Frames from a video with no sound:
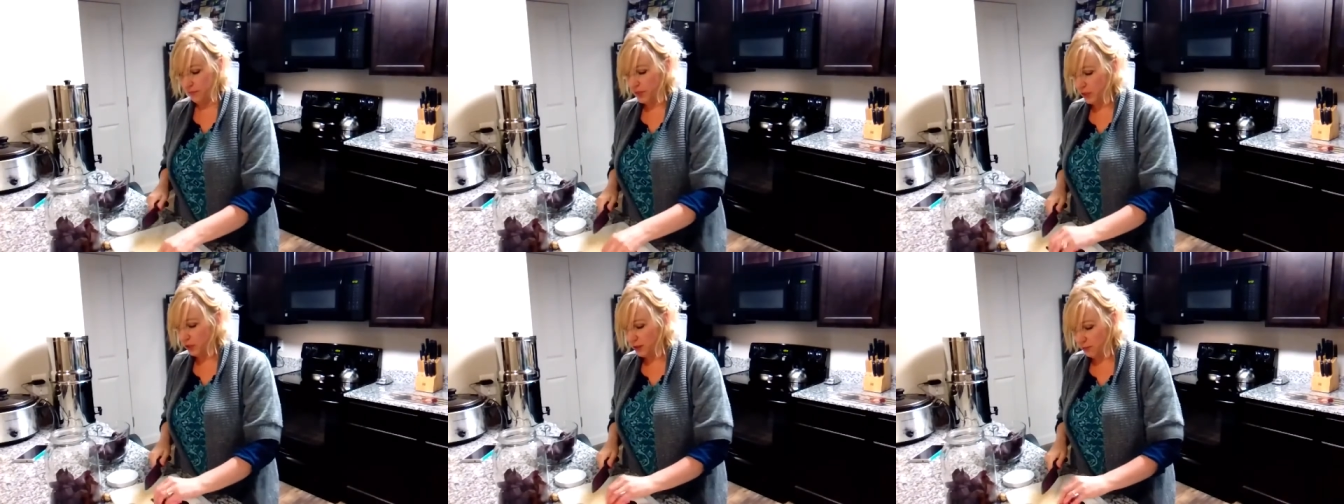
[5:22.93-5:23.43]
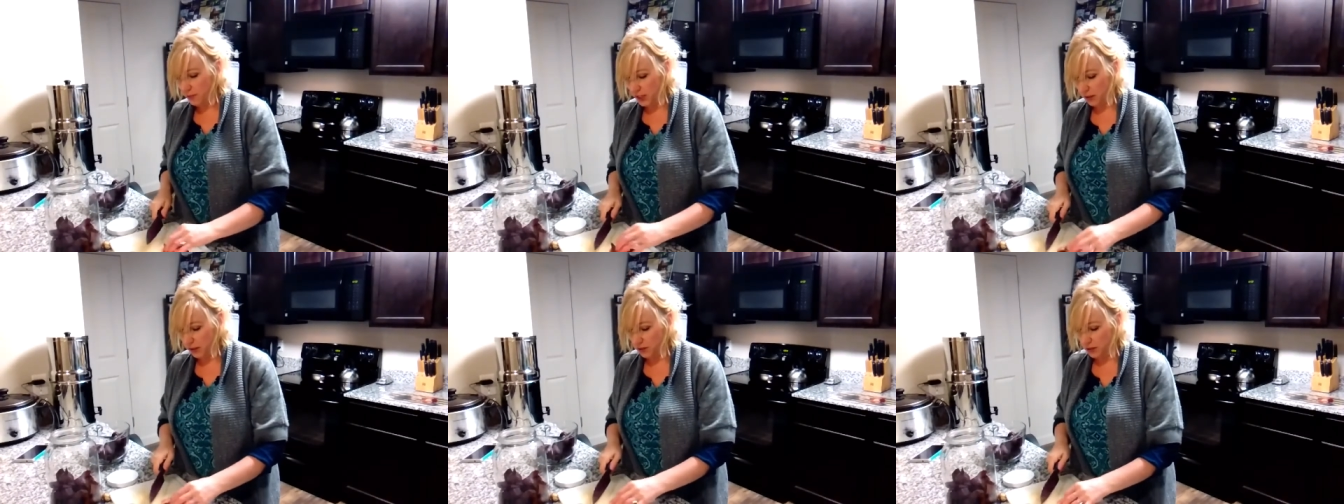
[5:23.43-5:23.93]
it does make
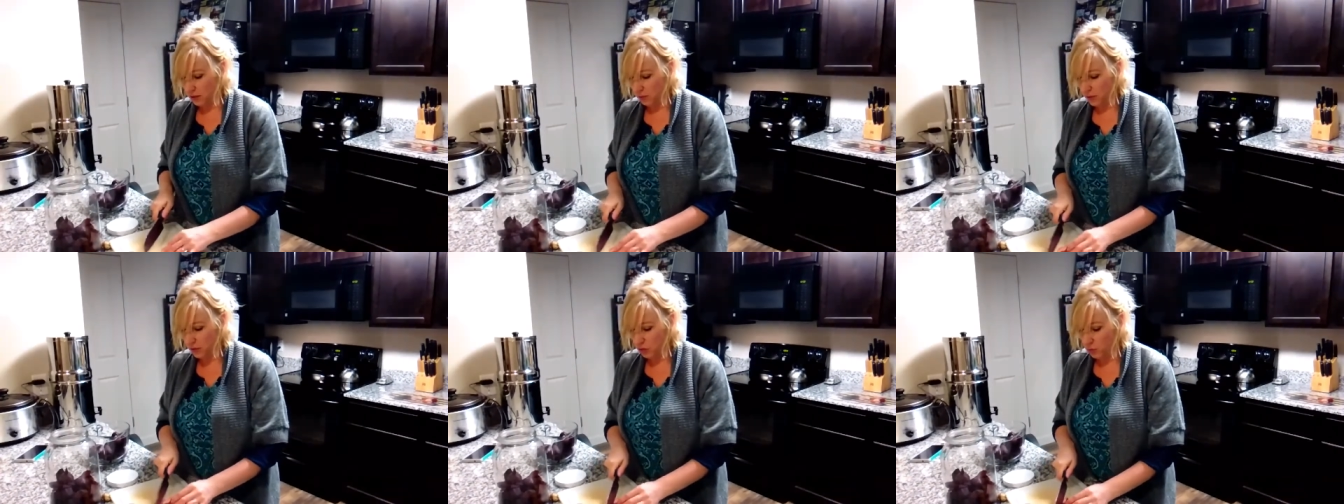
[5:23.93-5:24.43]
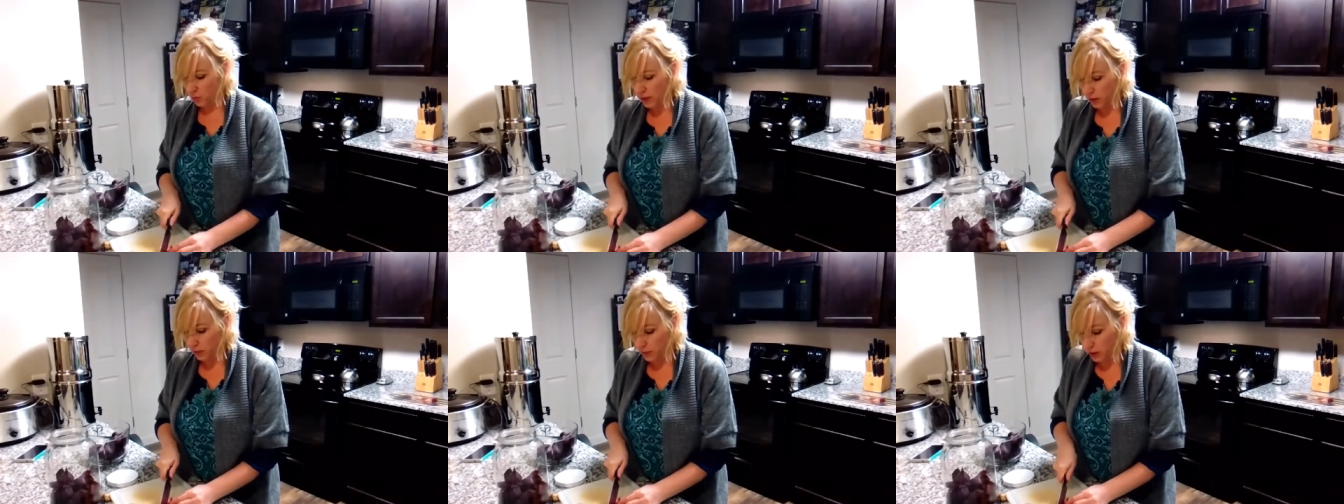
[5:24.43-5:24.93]
it something
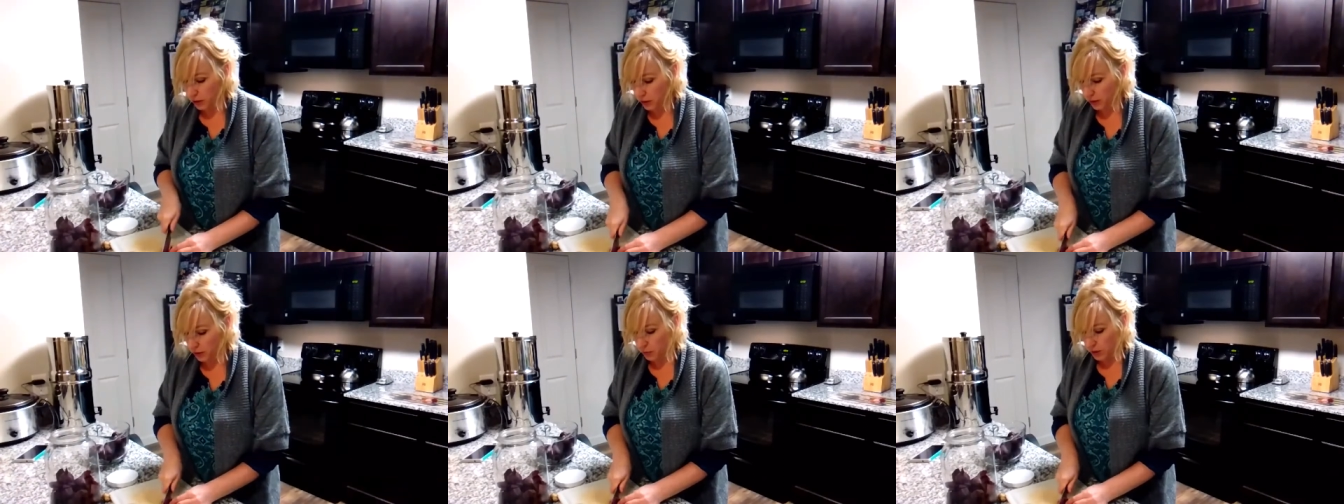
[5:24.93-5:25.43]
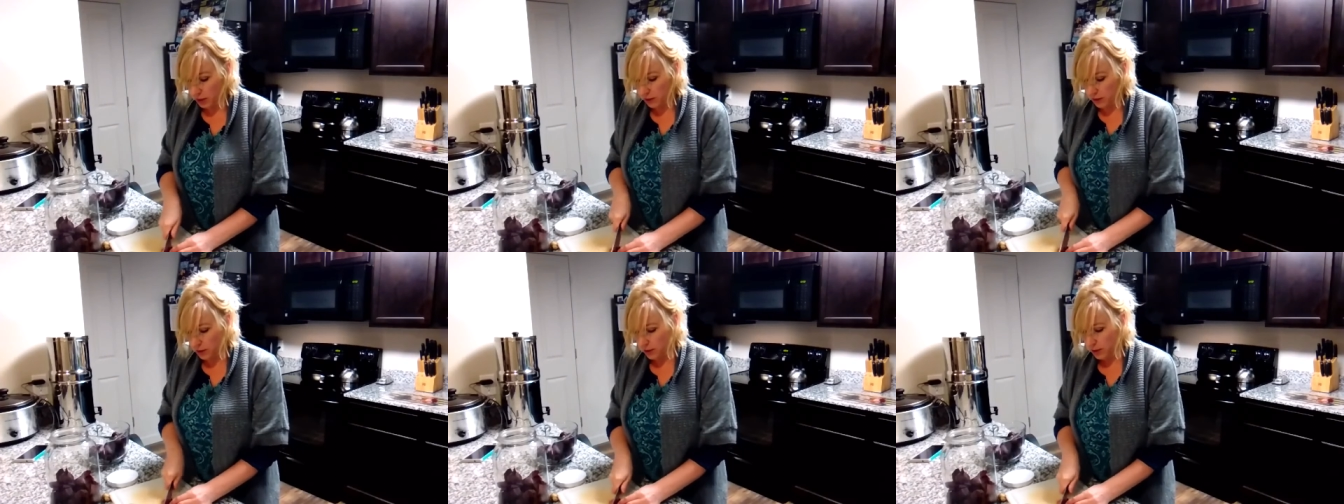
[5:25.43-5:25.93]
sweet apparently, but
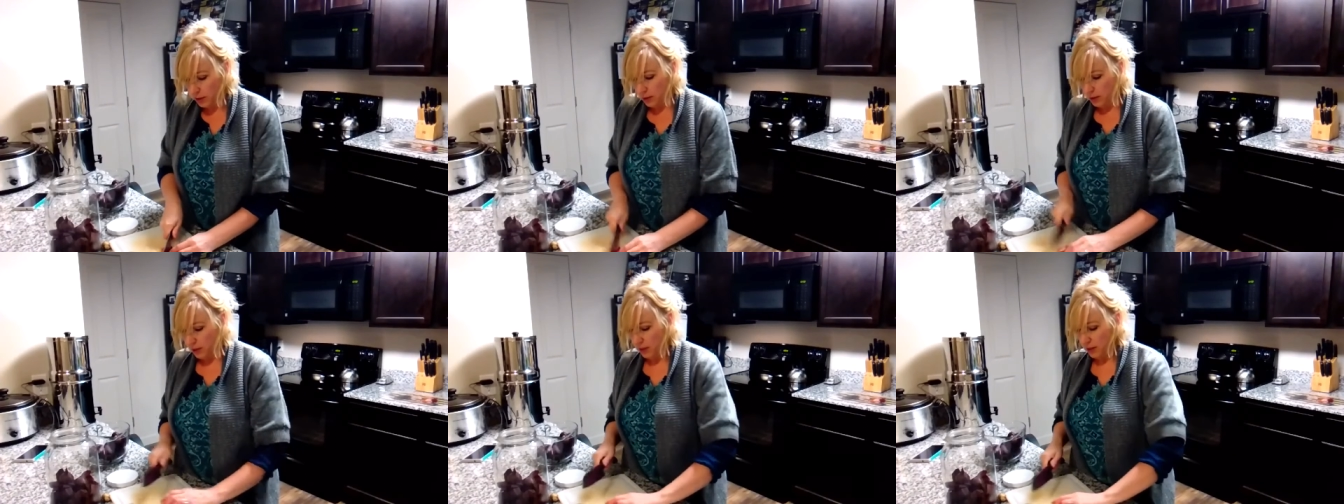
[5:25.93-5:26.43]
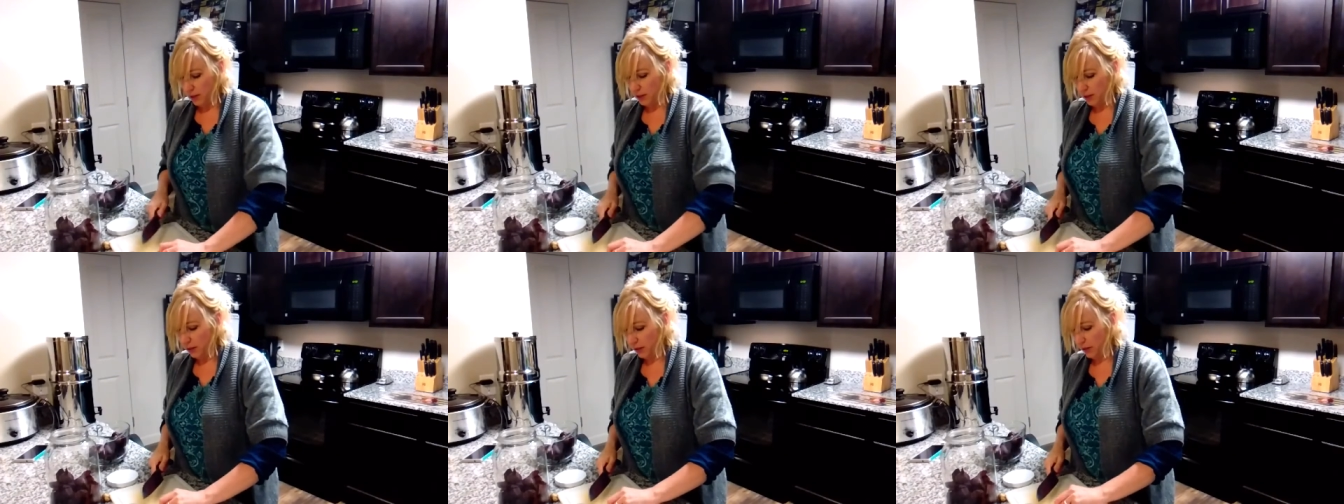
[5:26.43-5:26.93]

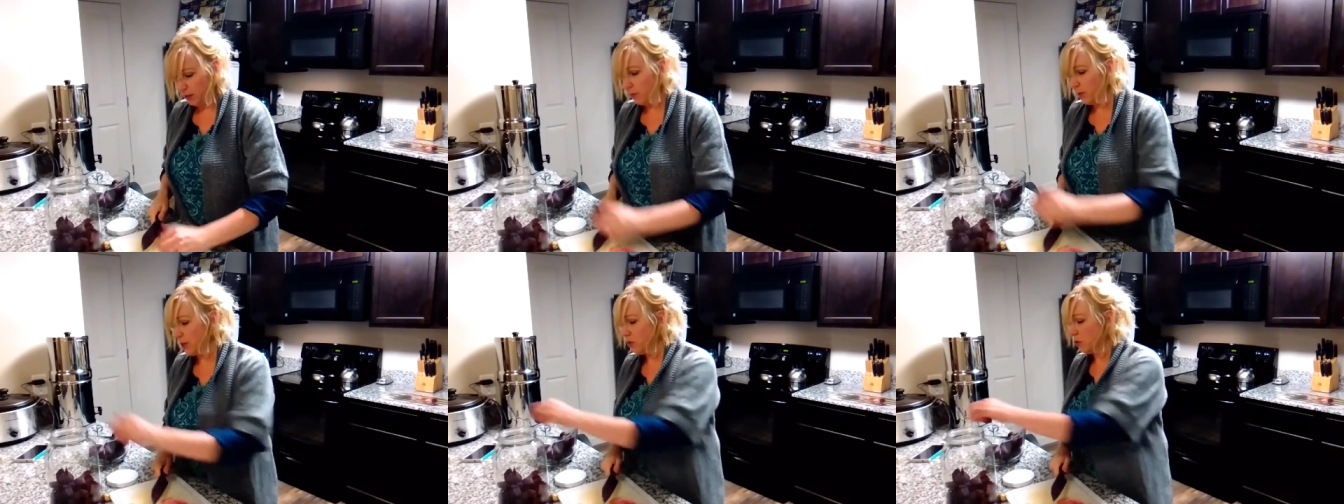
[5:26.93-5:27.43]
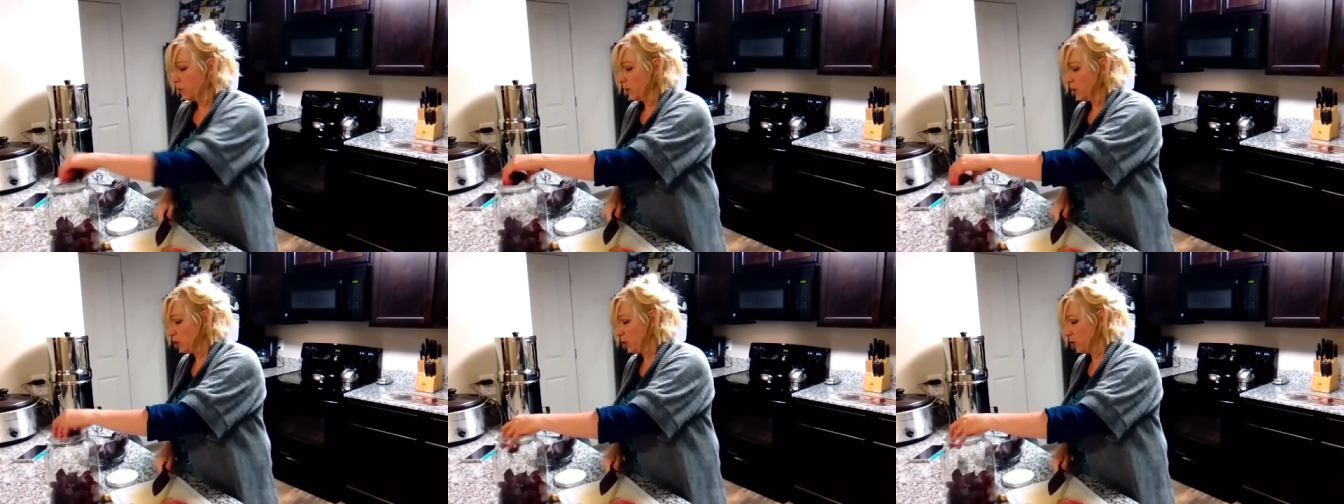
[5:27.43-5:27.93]
it's not going to be so
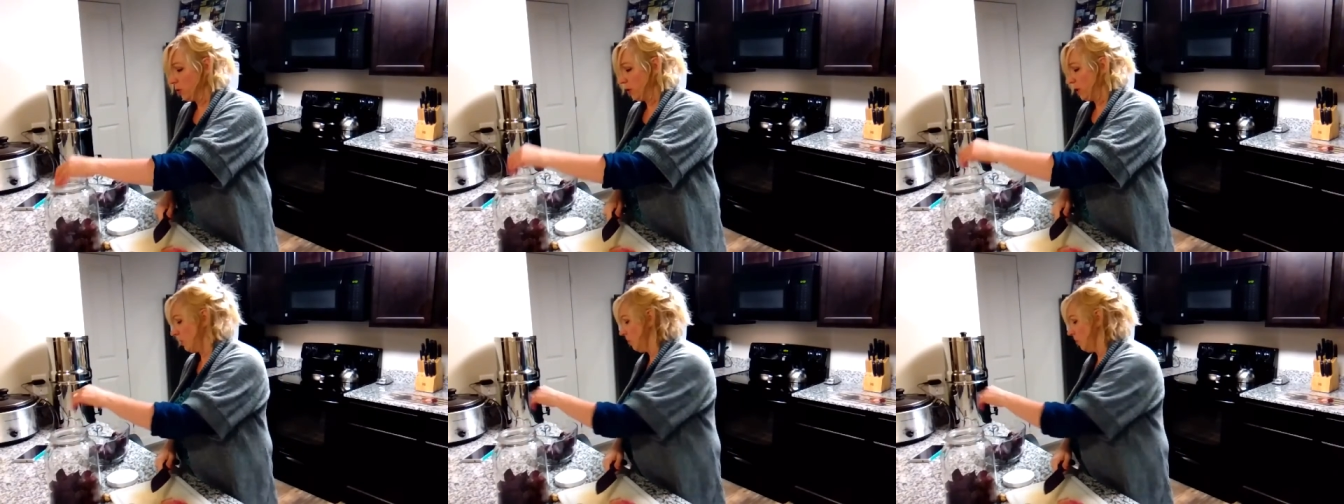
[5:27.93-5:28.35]
much sugar that